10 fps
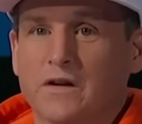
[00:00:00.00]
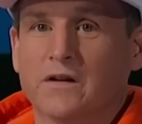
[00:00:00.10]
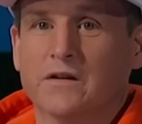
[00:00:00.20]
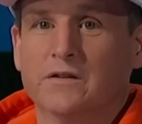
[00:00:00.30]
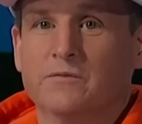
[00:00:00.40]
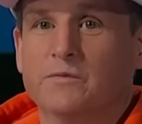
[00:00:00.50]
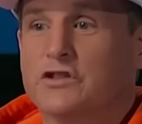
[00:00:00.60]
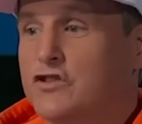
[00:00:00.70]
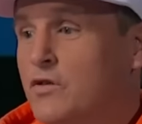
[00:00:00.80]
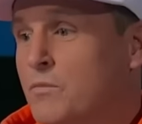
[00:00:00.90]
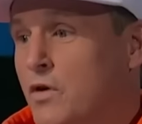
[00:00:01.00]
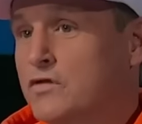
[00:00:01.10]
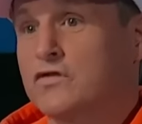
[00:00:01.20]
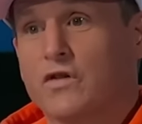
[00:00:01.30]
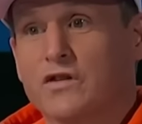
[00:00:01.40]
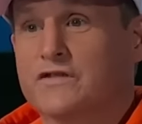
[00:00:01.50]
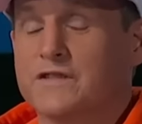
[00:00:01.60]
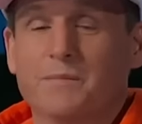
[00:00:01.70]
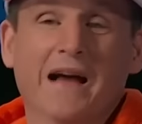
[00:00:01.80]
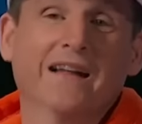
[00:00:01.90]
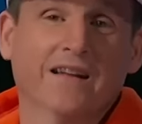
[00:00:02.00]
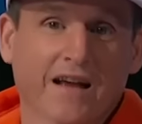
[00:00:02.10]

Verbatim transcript: uh, we show martial arts in a bad